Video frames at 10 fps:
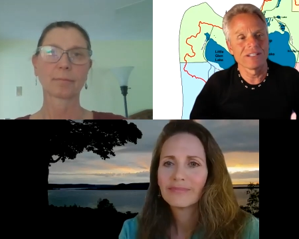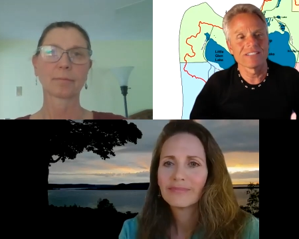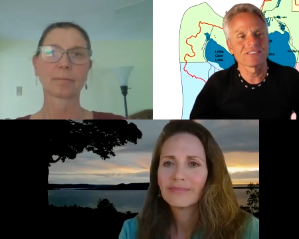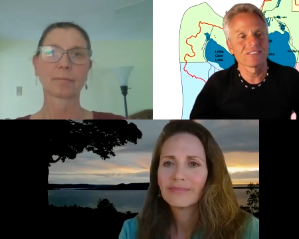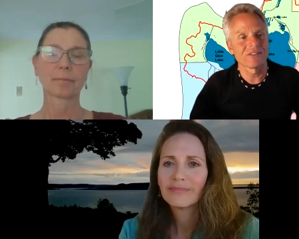
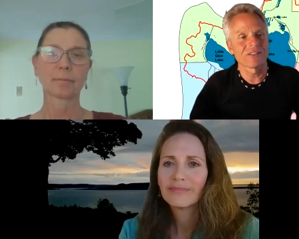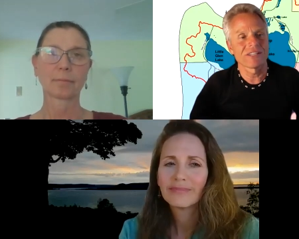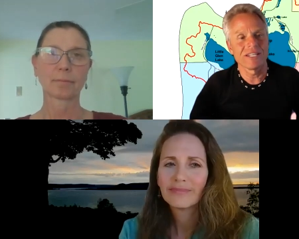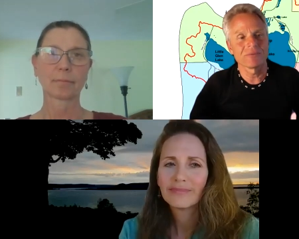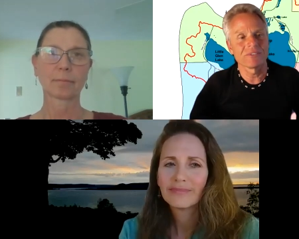Speaker 1: it still
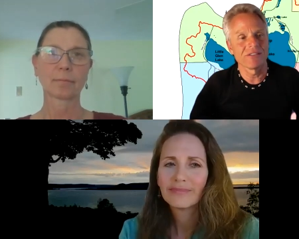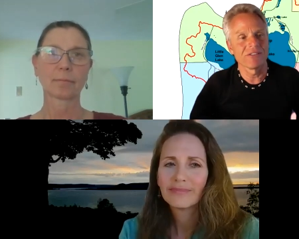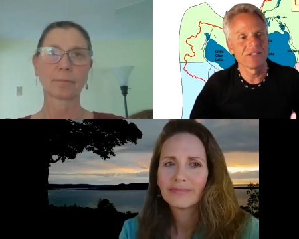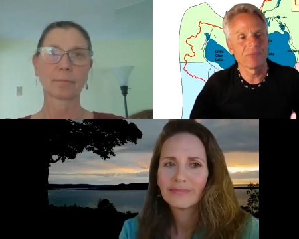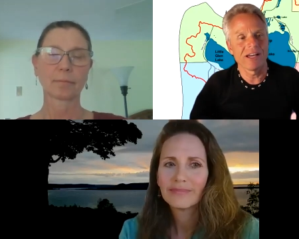keeps
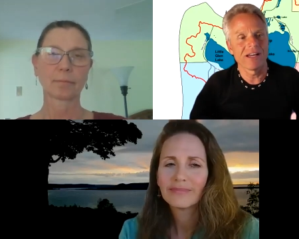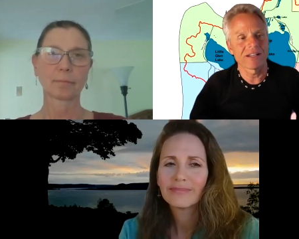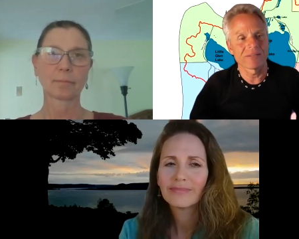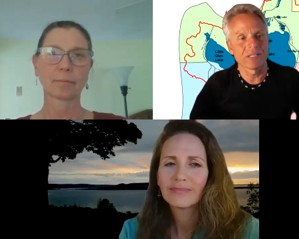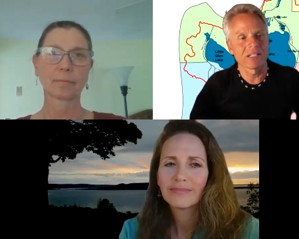giving back
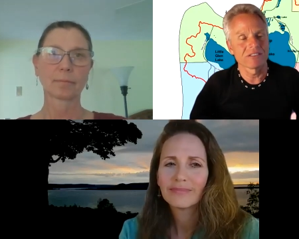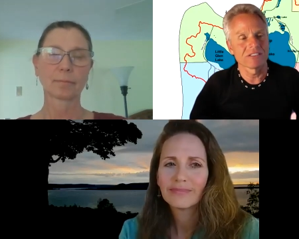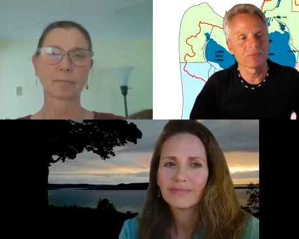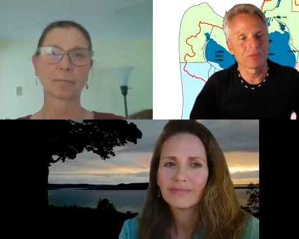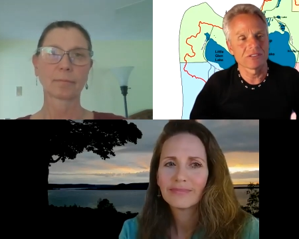because
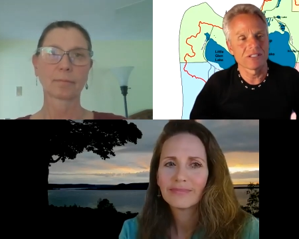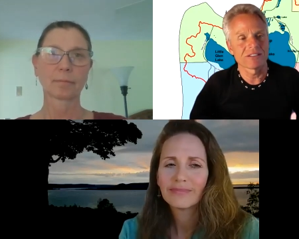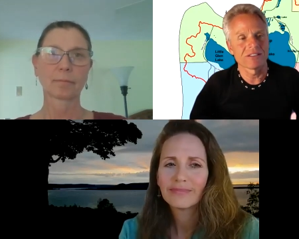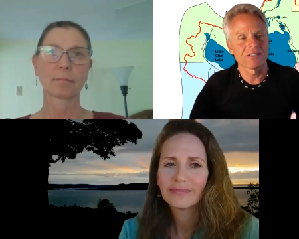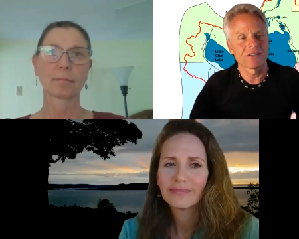it's
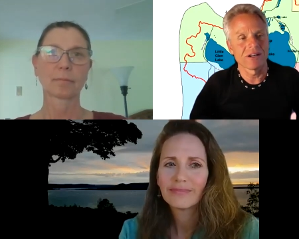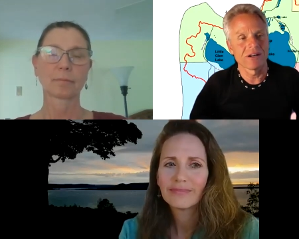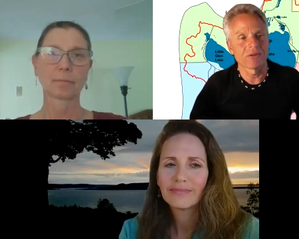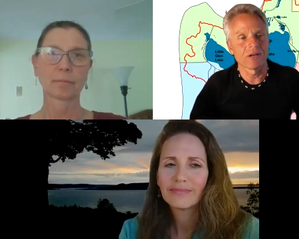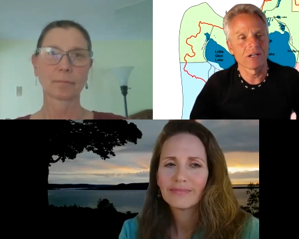protecting the
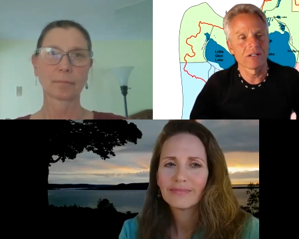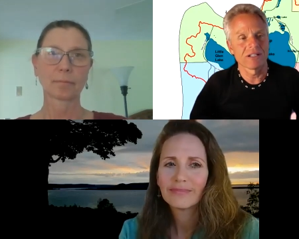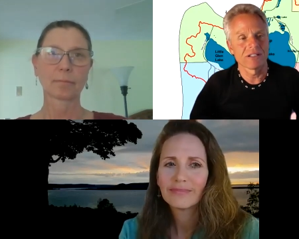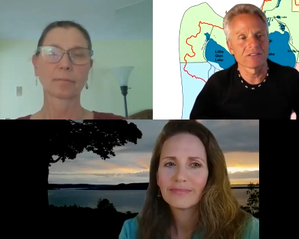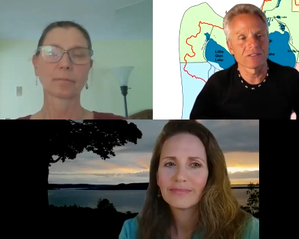groundwater
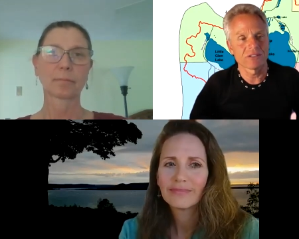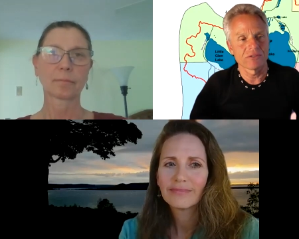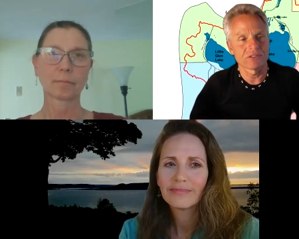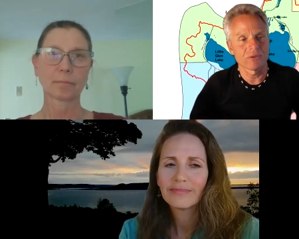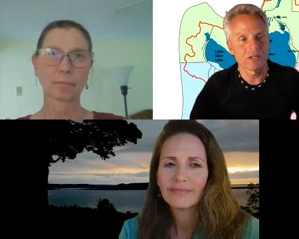and the
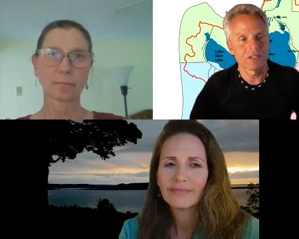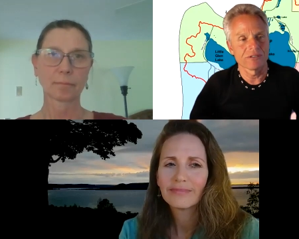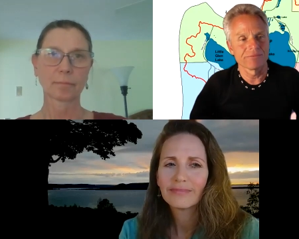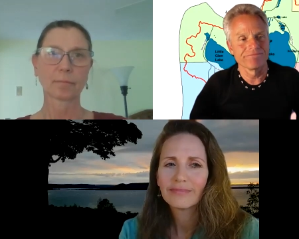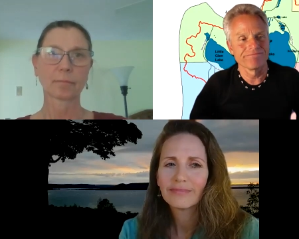surface water.
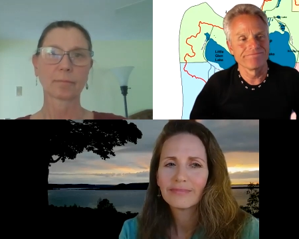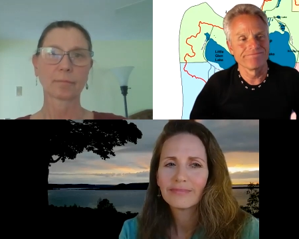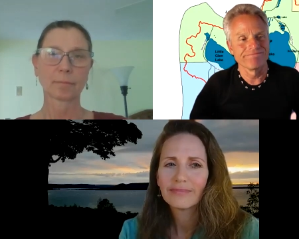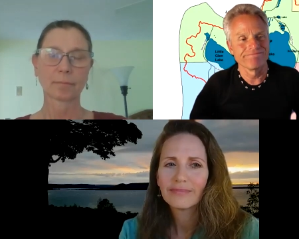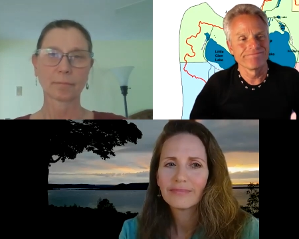
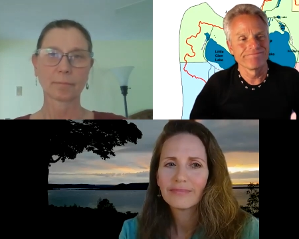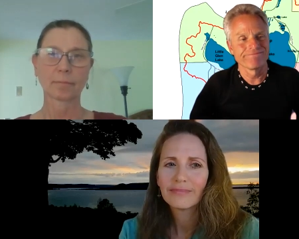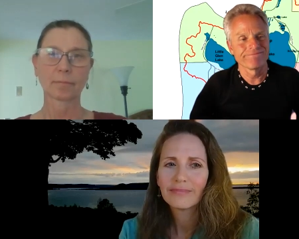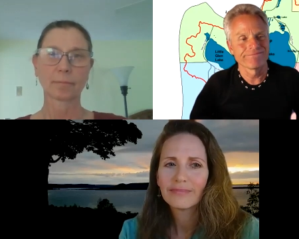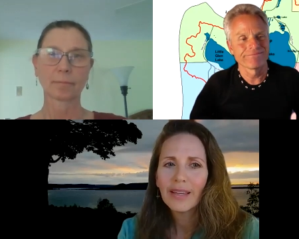
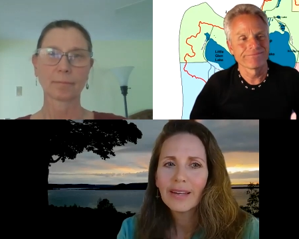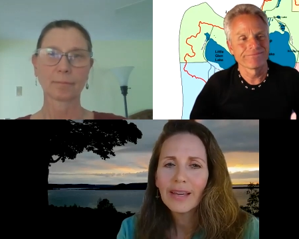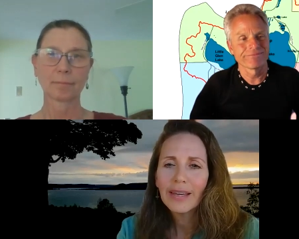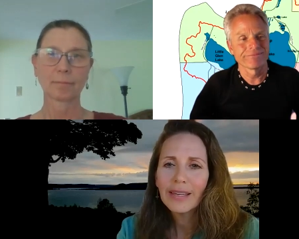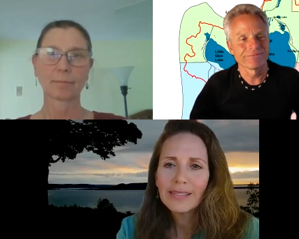
Speaker 2: Mm-hmm.
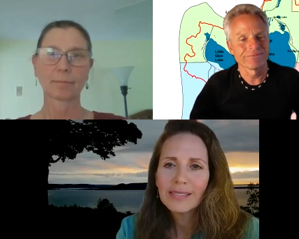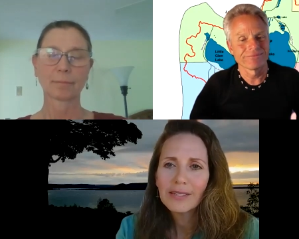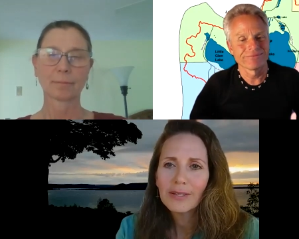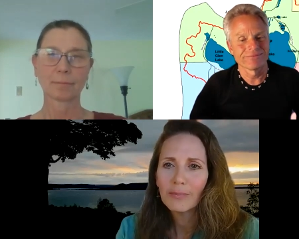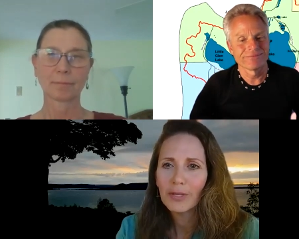And I, mm-hmm. as
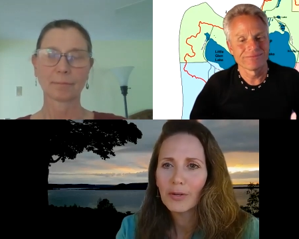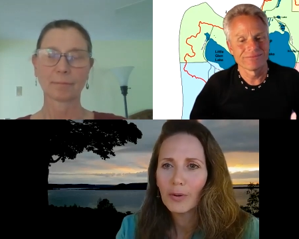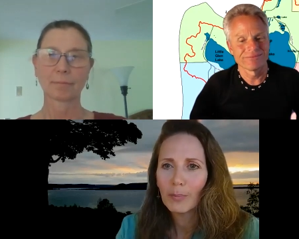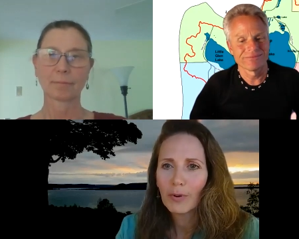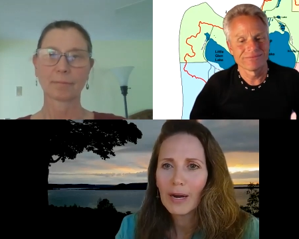a you know
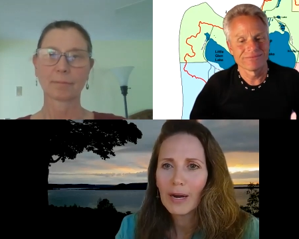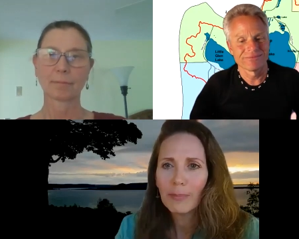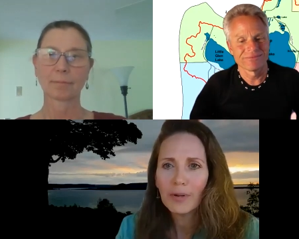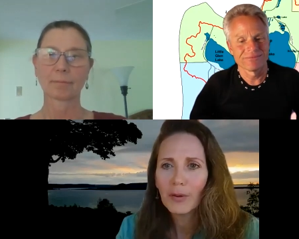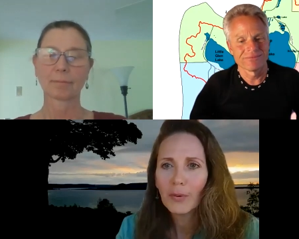a
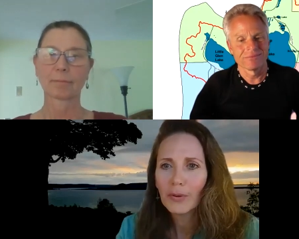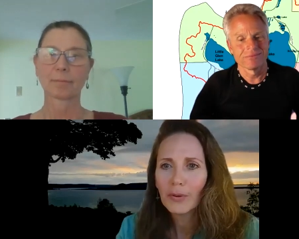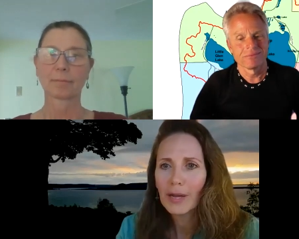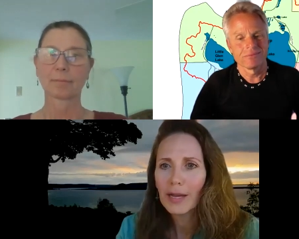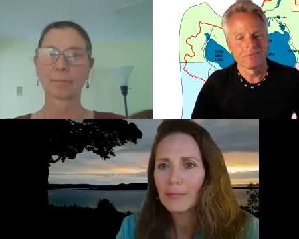property owner,
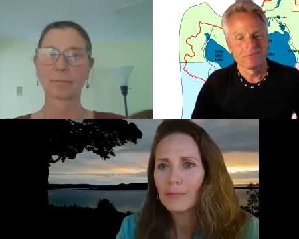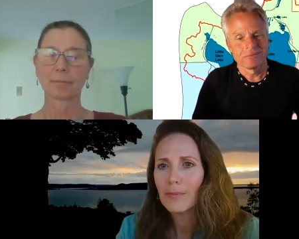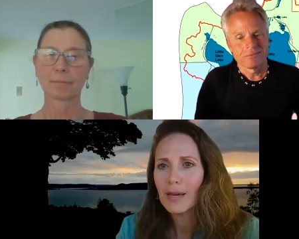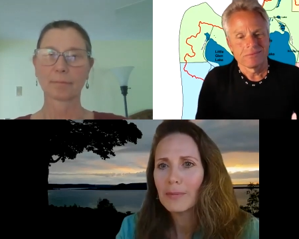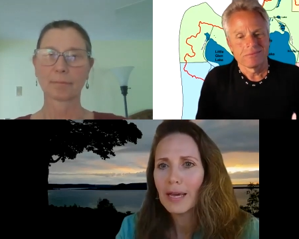I
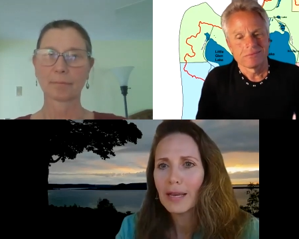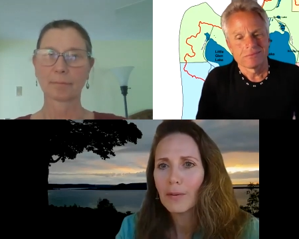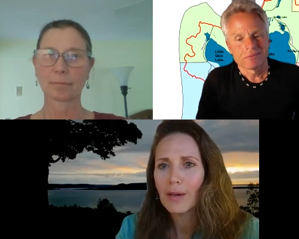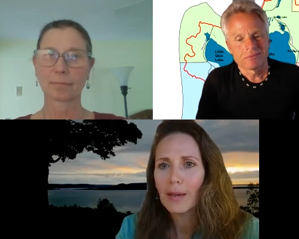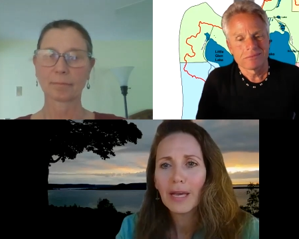I'm not a
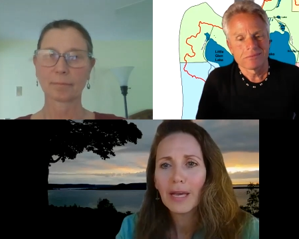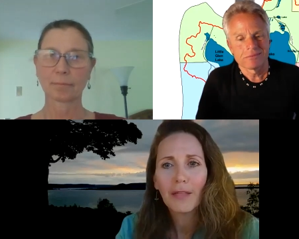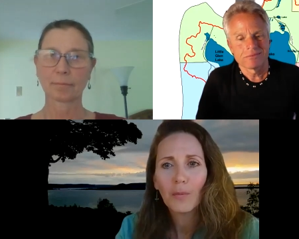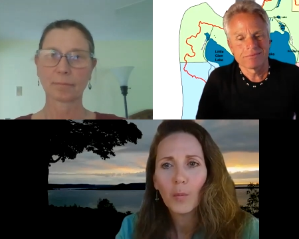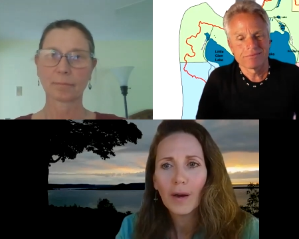I'm not on
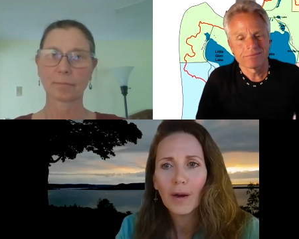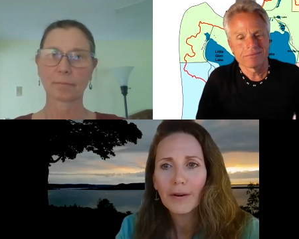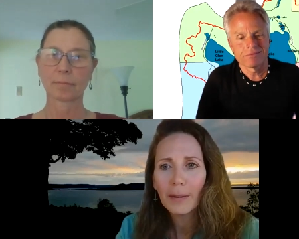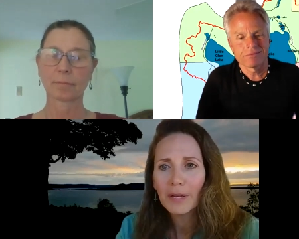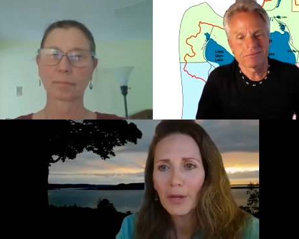the
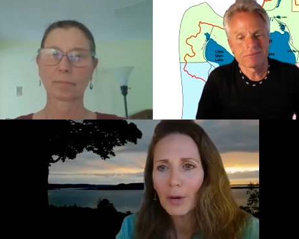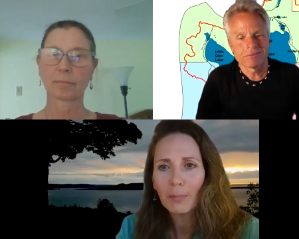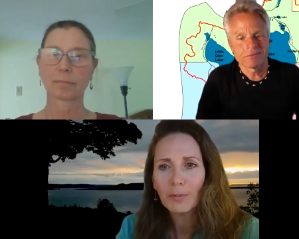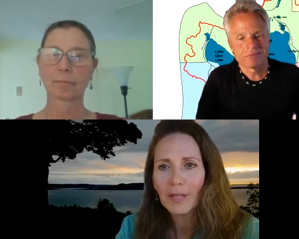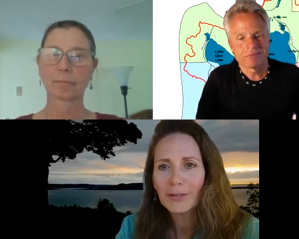water. I'm an
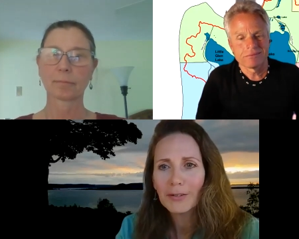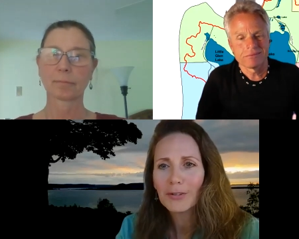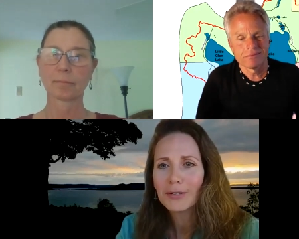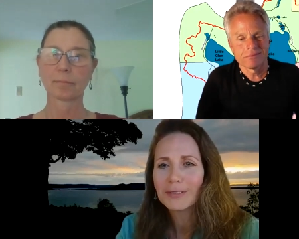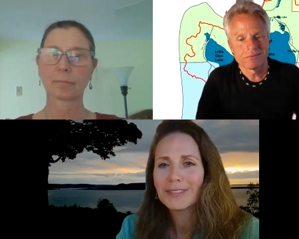
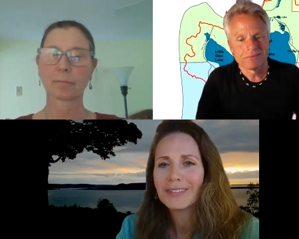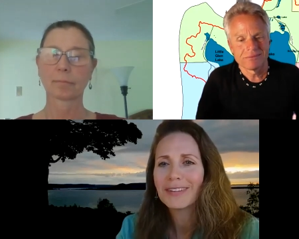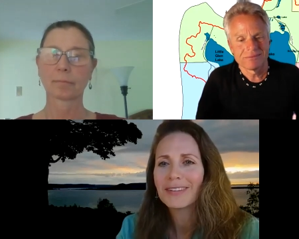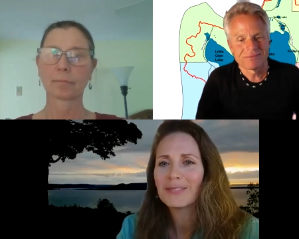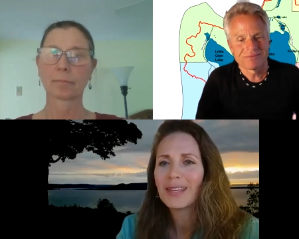uplander. You know,